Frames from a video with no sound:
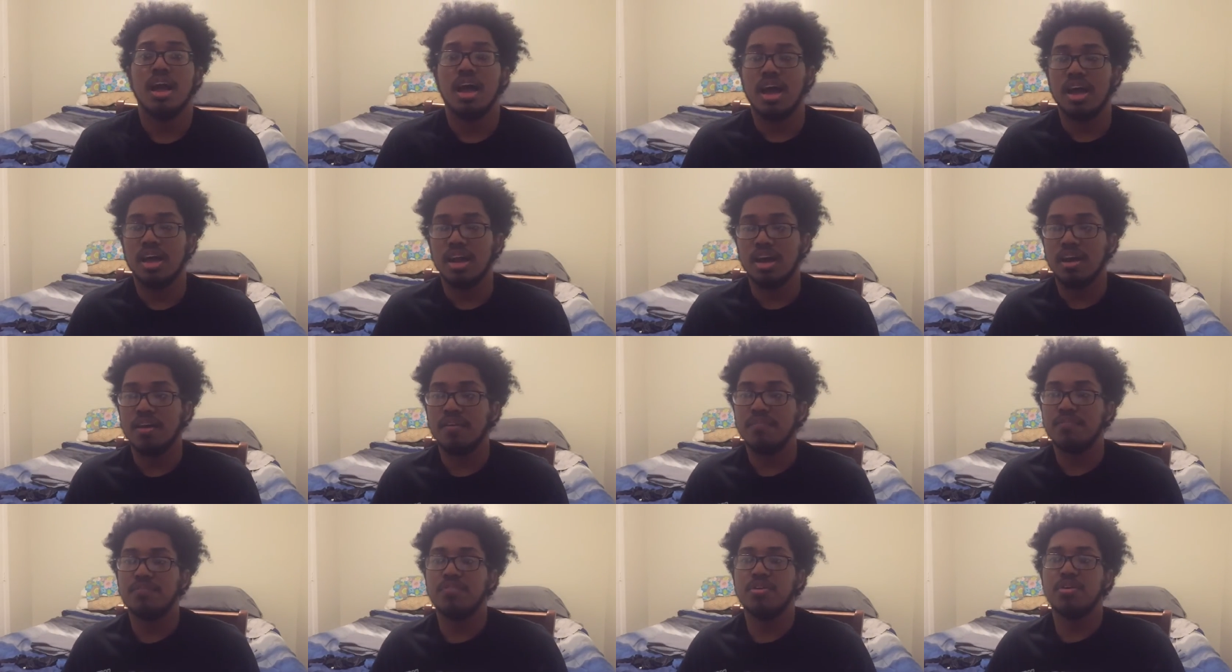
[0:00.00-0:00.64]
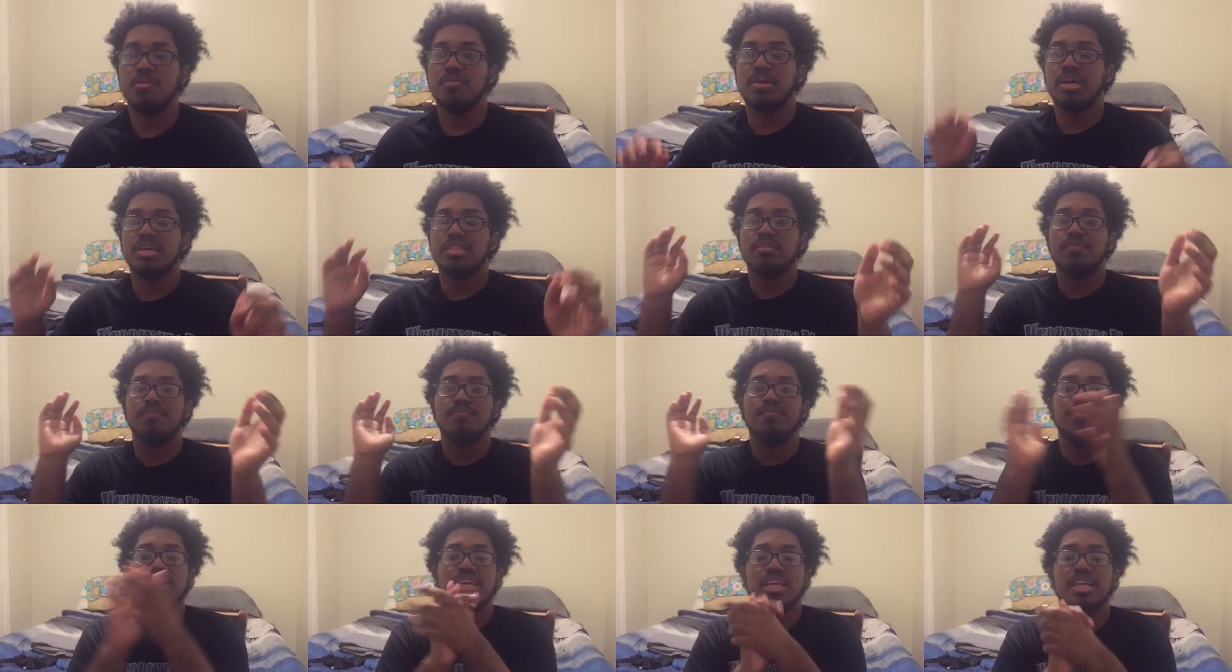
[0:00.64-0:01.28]
How do I feel about
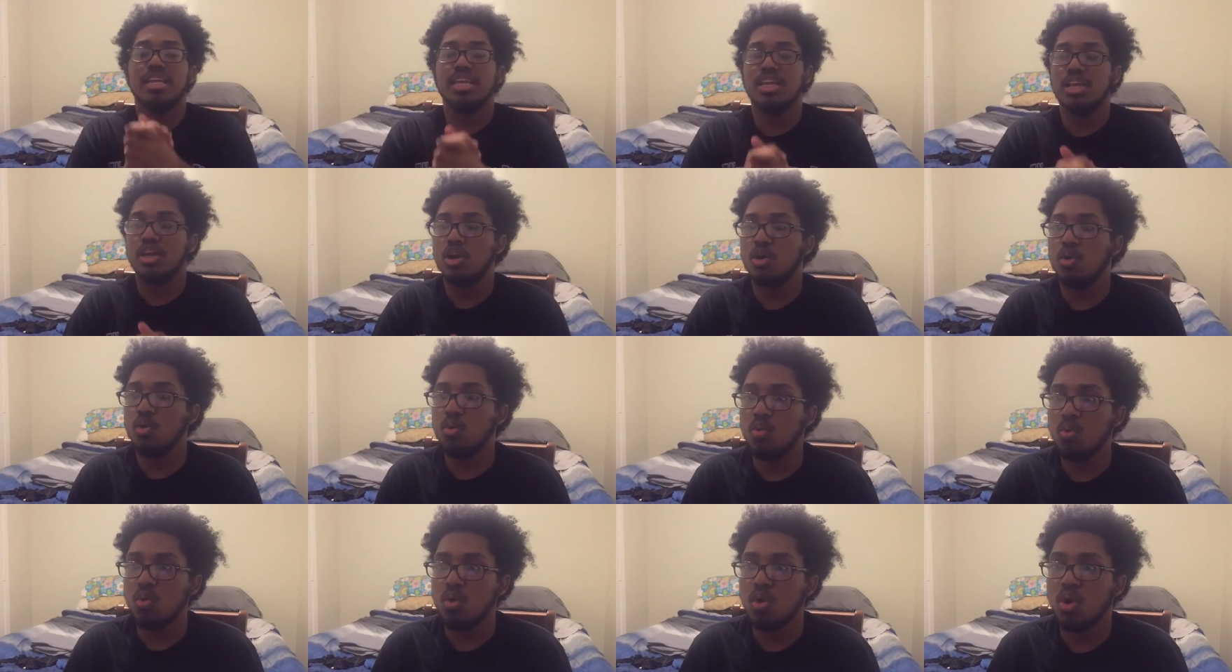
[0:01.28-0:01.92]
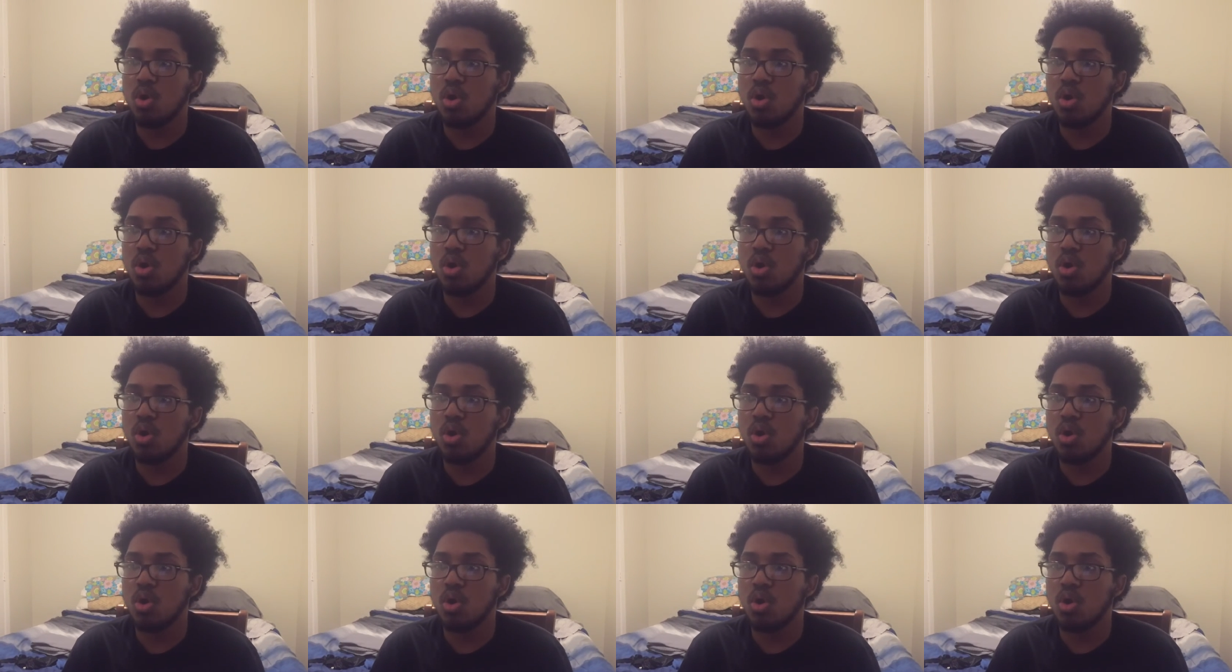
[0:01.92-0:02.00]
the video?